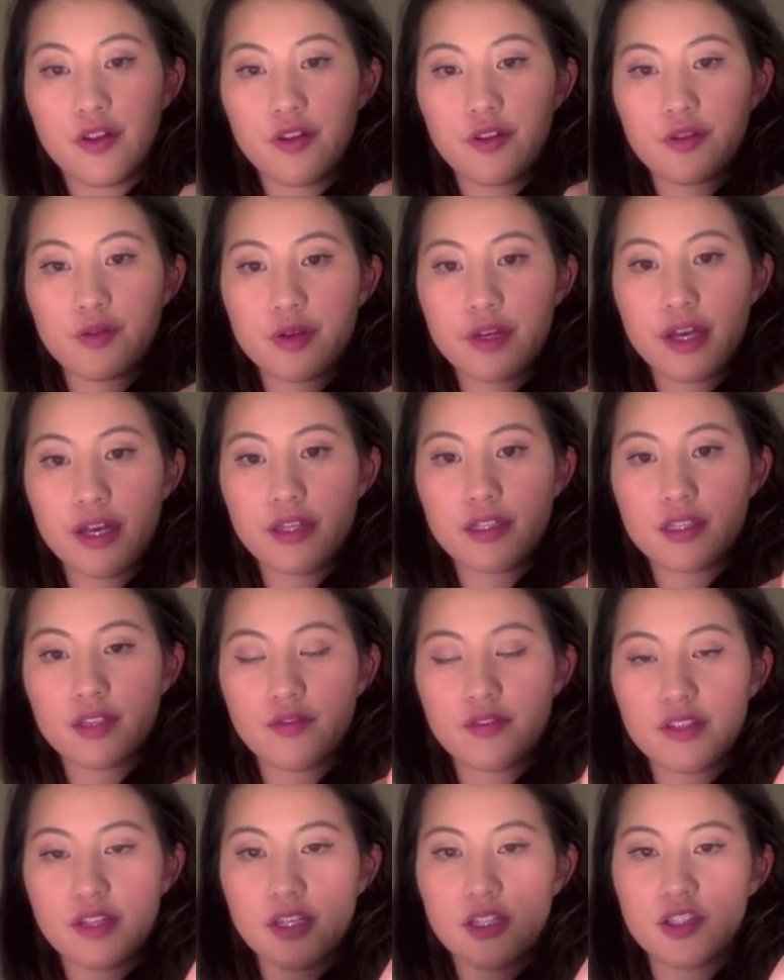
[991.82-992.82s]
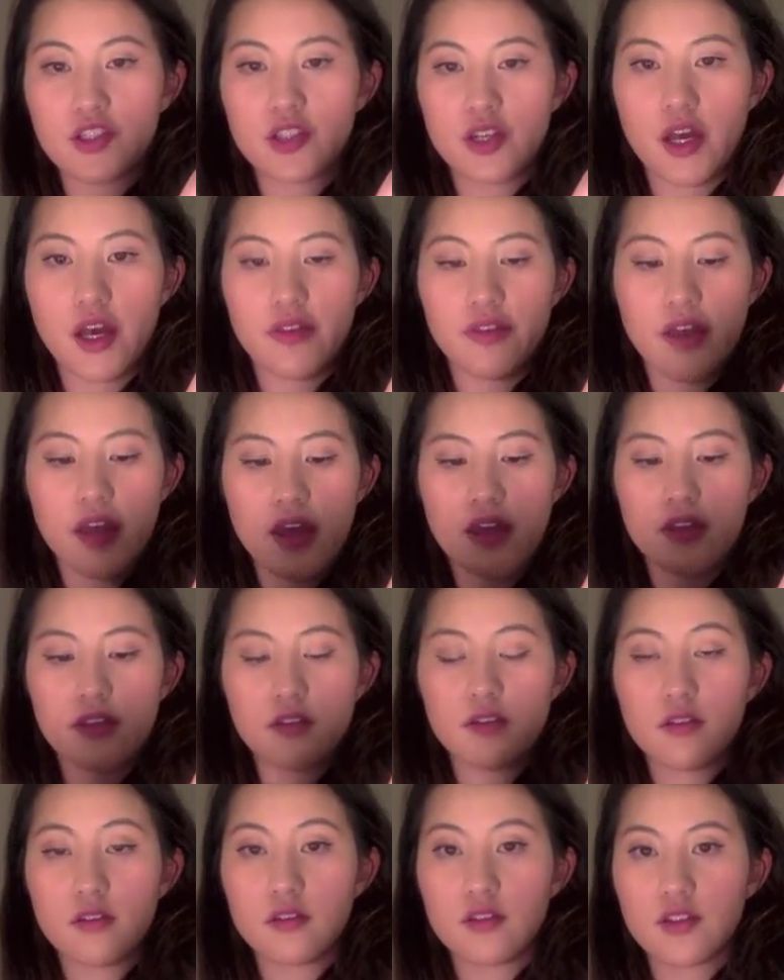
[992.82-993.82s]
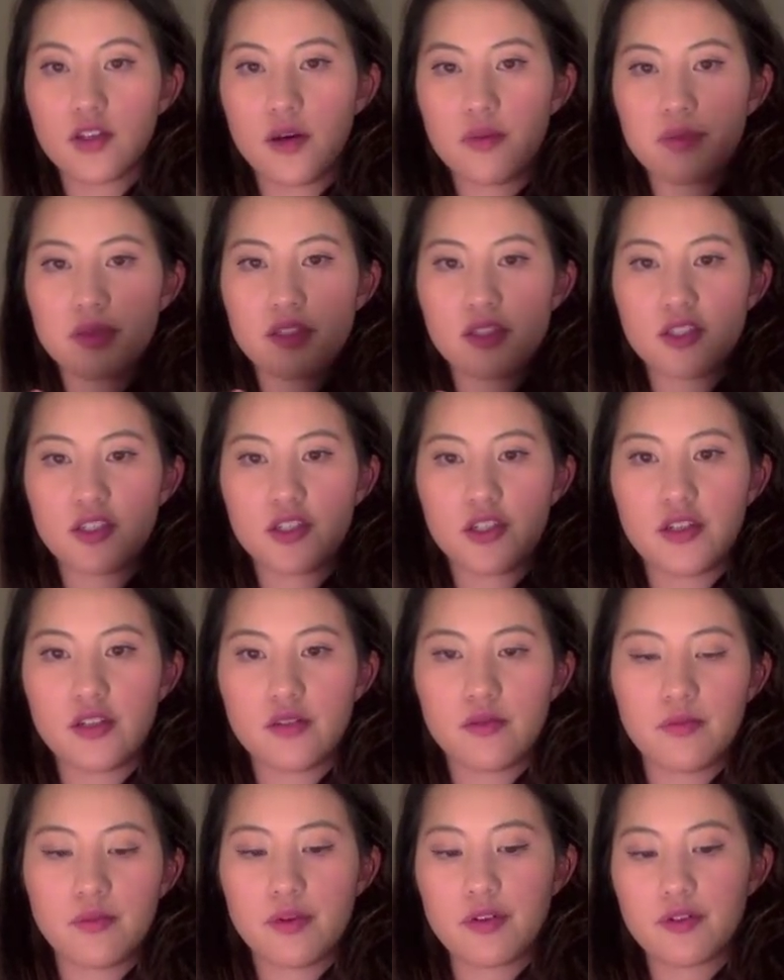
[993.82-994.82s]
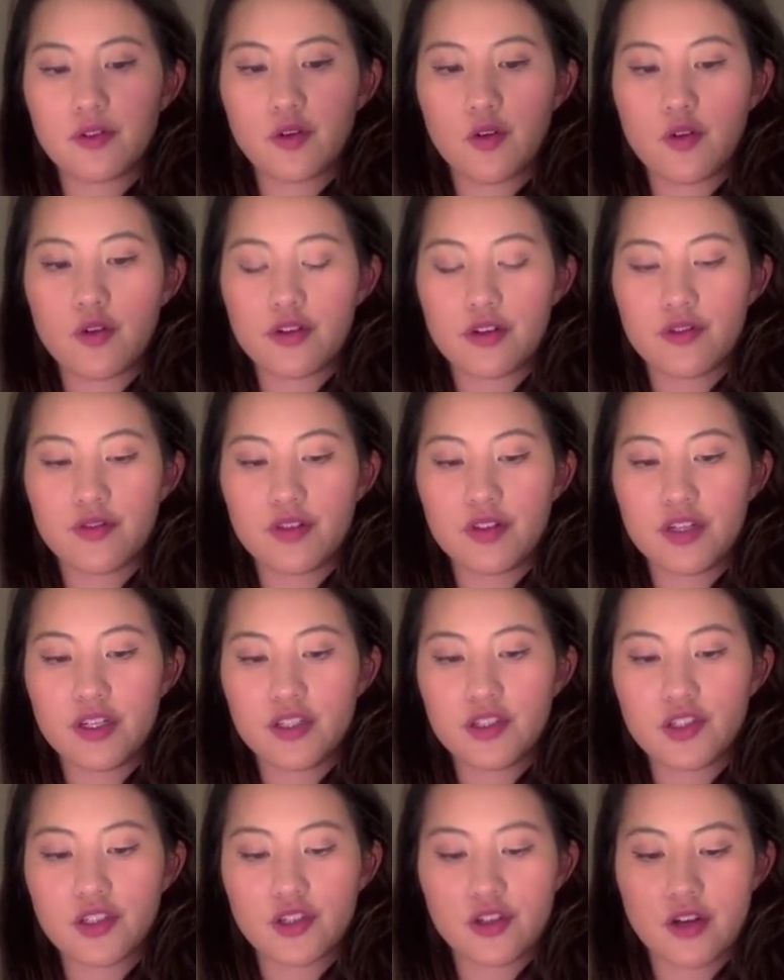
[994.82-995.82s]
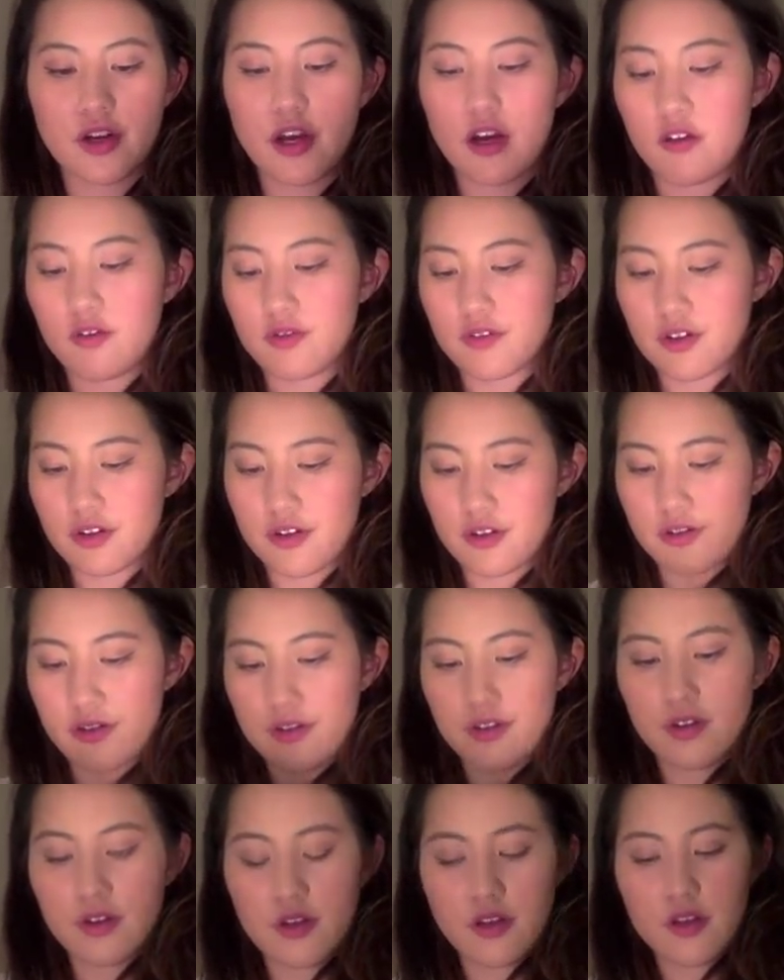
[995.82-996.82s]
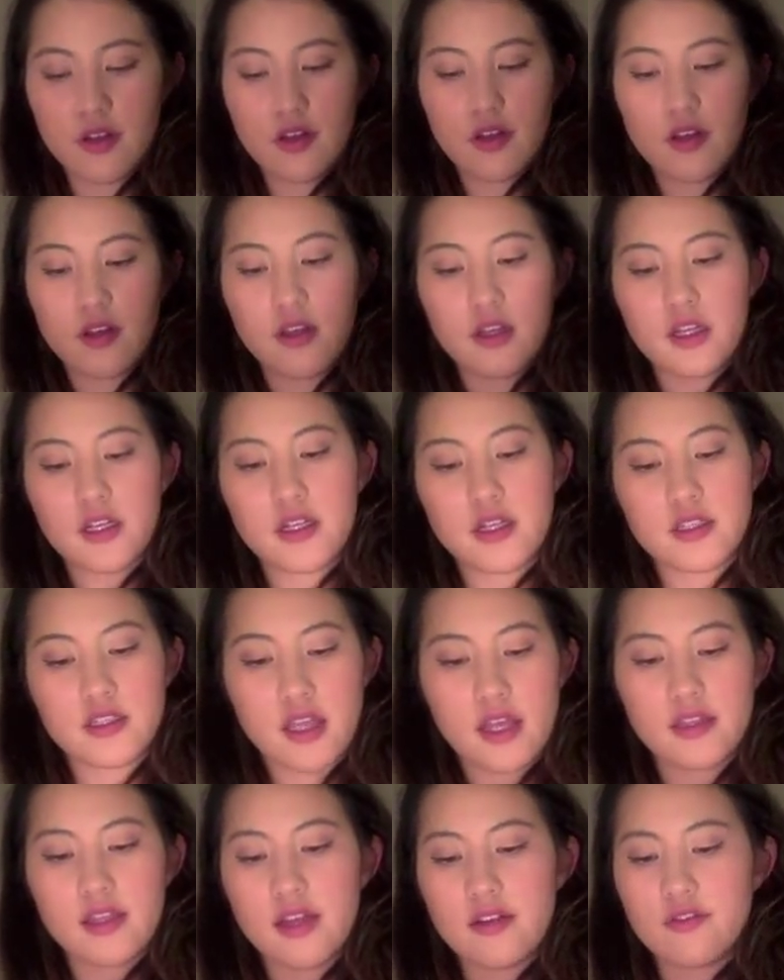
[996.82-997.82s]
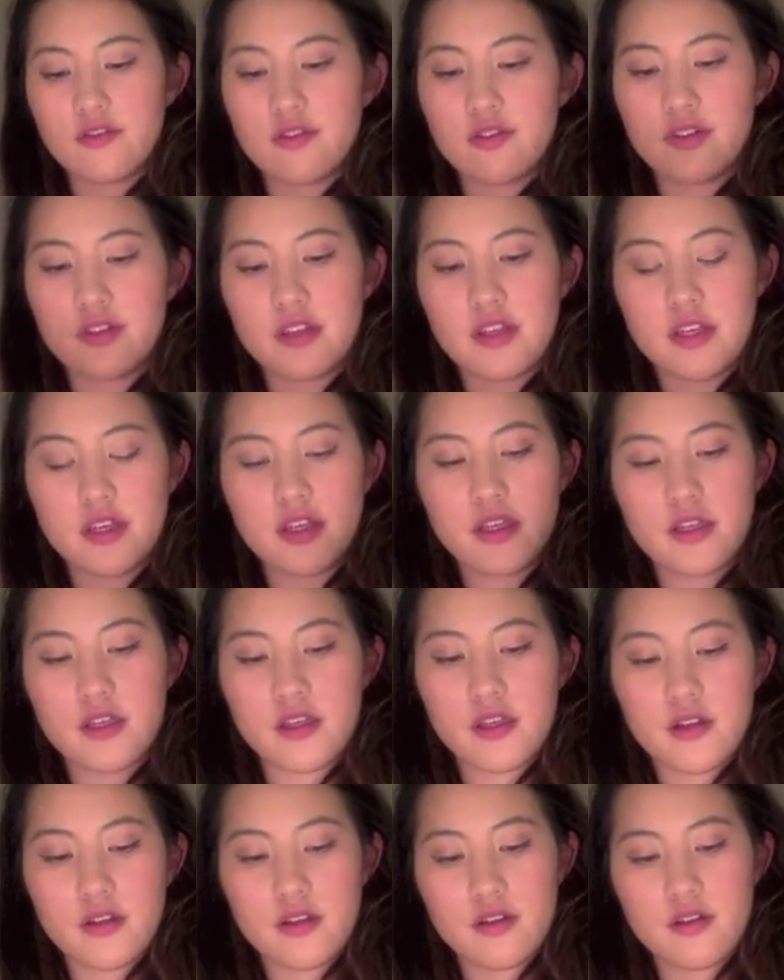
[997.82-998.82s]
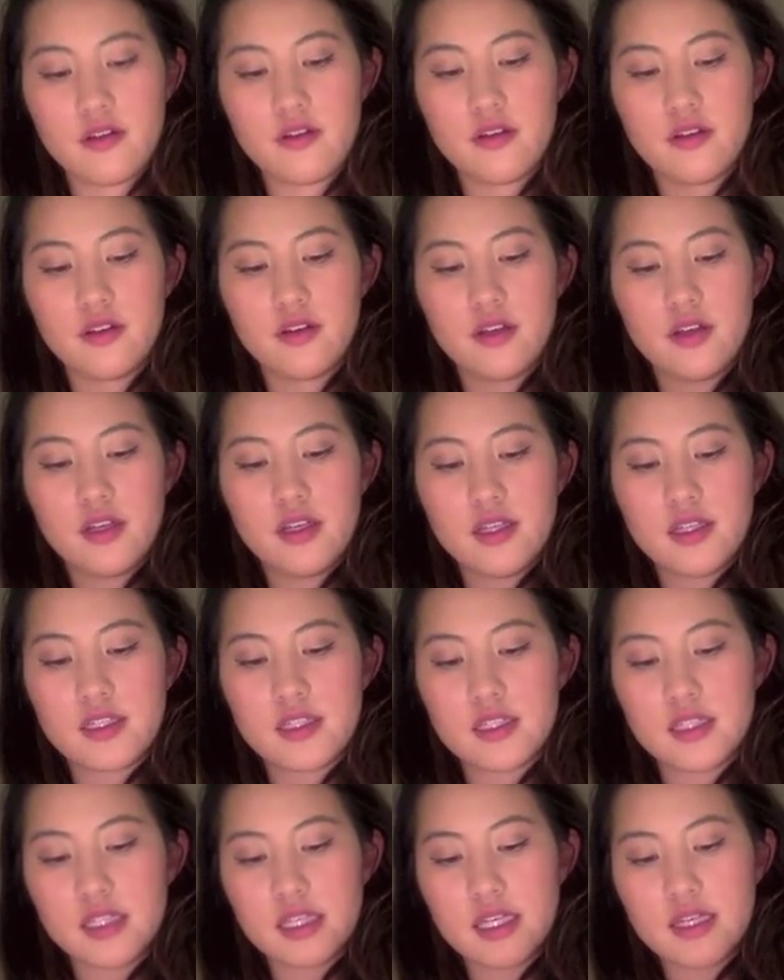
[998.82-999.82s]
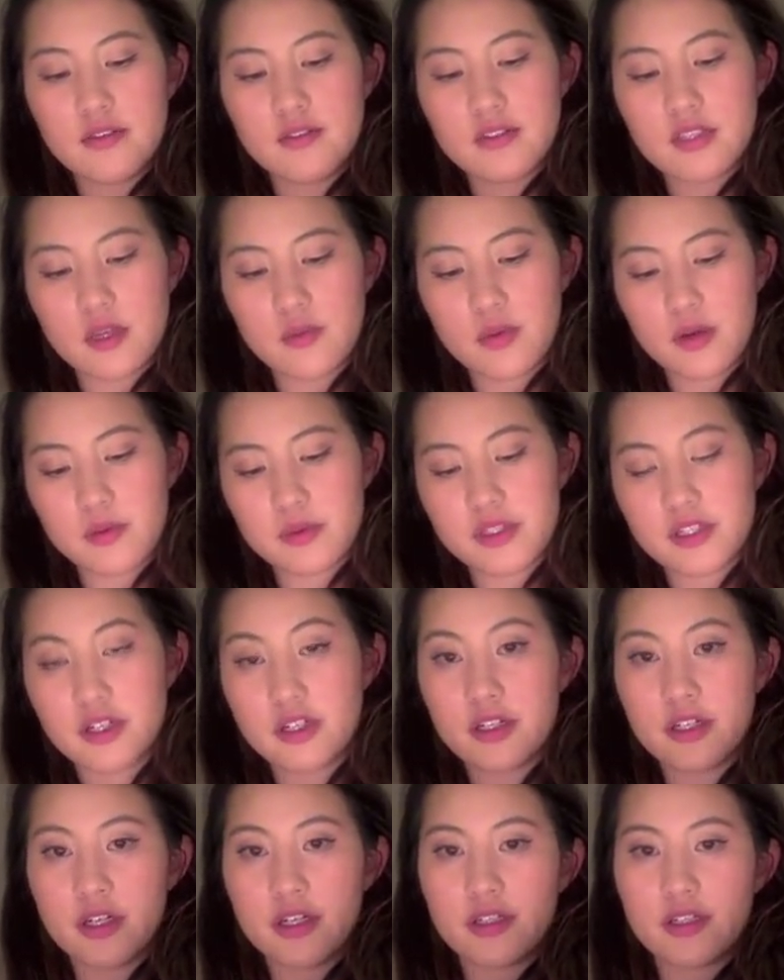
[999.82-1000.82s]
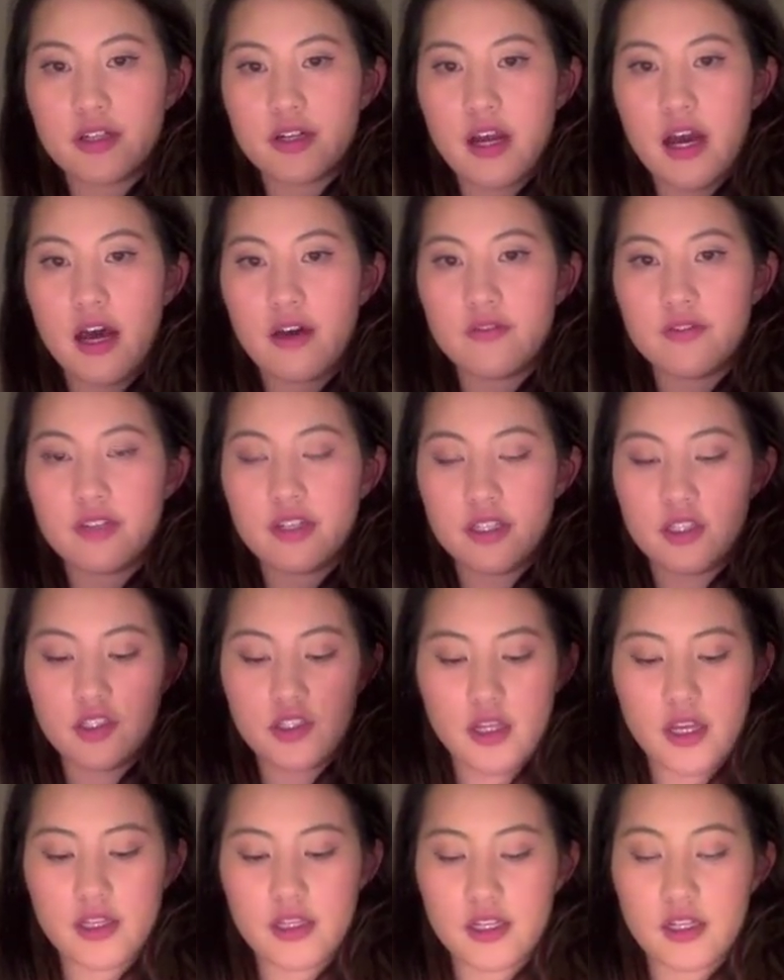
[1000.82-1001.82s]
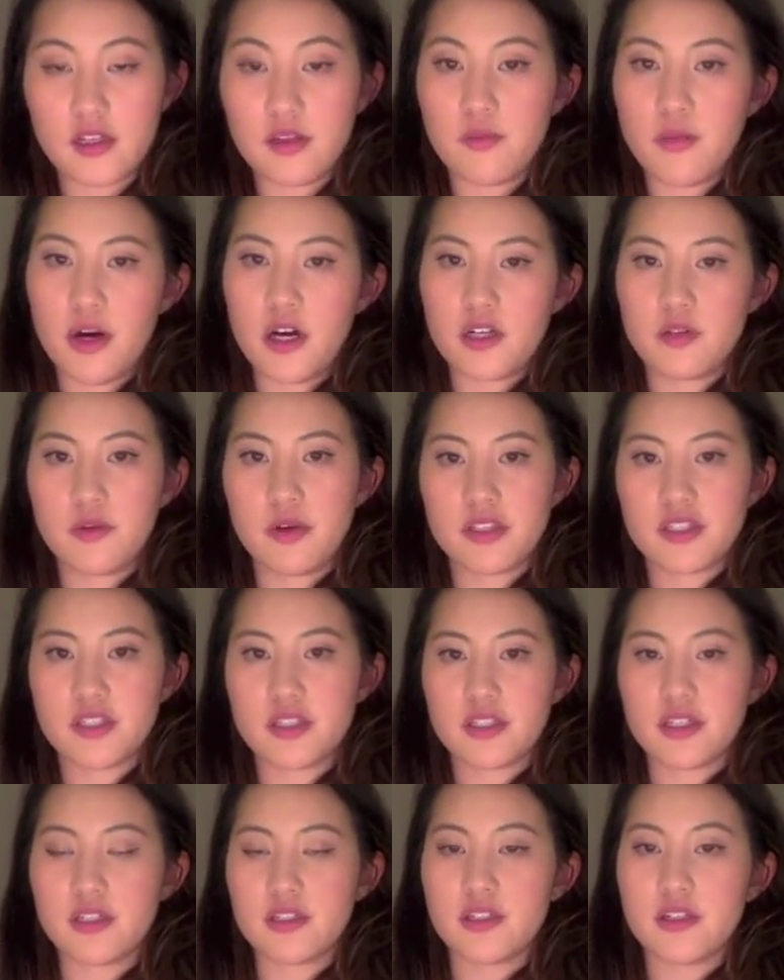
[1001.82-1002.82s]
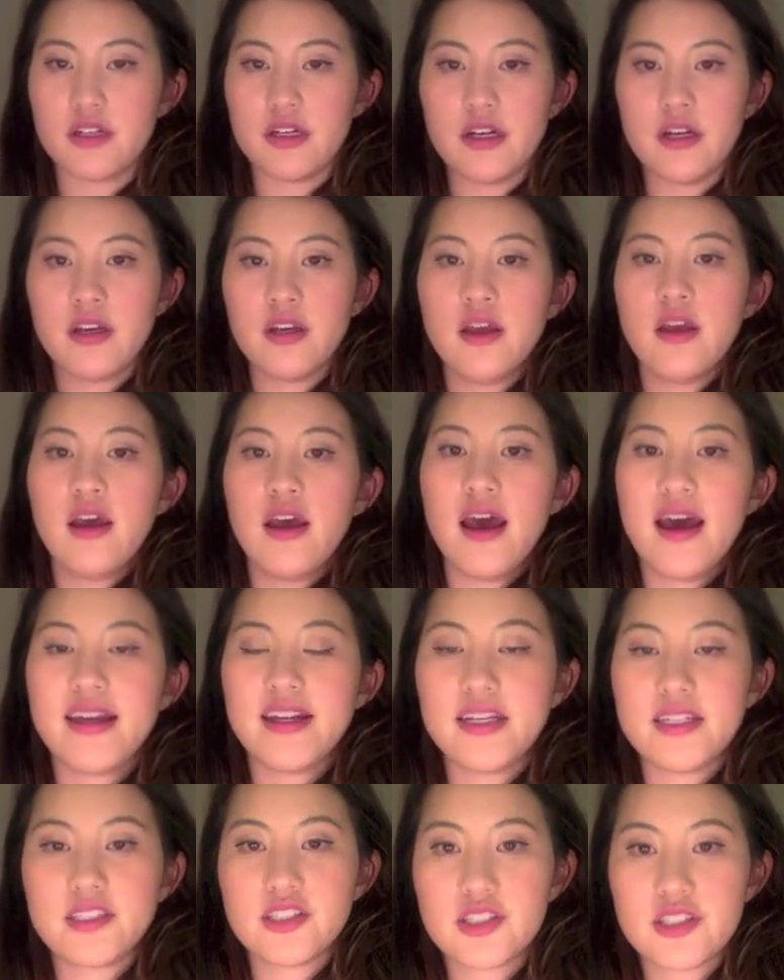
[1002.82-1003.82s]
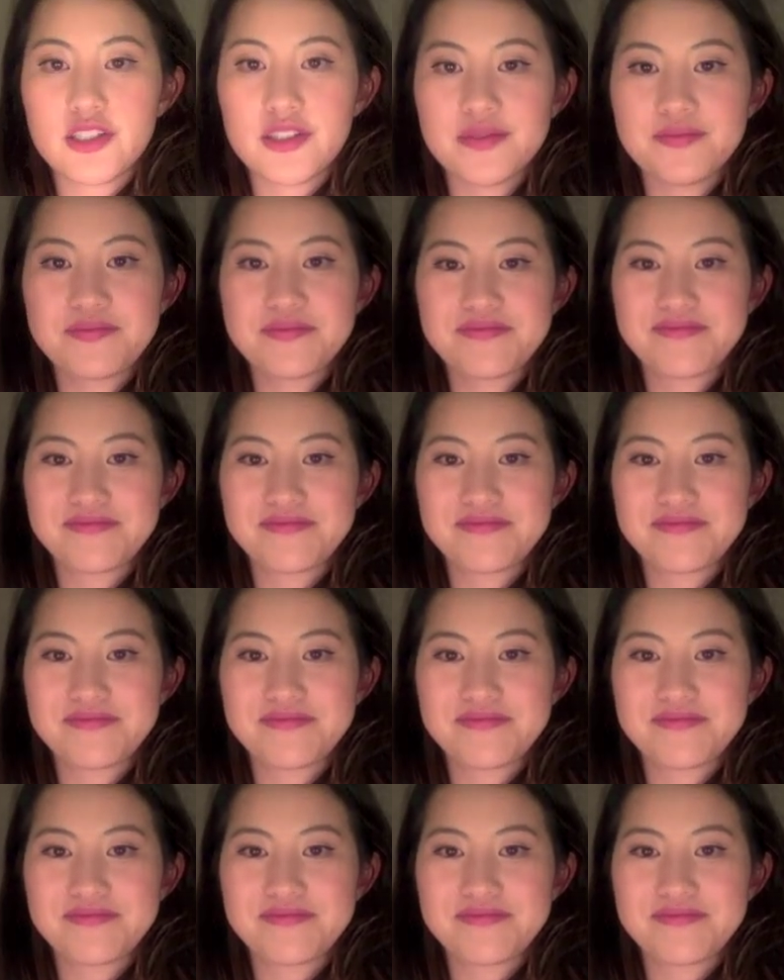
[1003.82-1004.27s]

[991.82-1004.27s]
3/8 of an inch and then top stitch it about 1/4 of an inch or however it is. And then for the sleeves, I'll probably turn it under 1/2 inch, and then on the bottom, I'll turn it under 1 inch.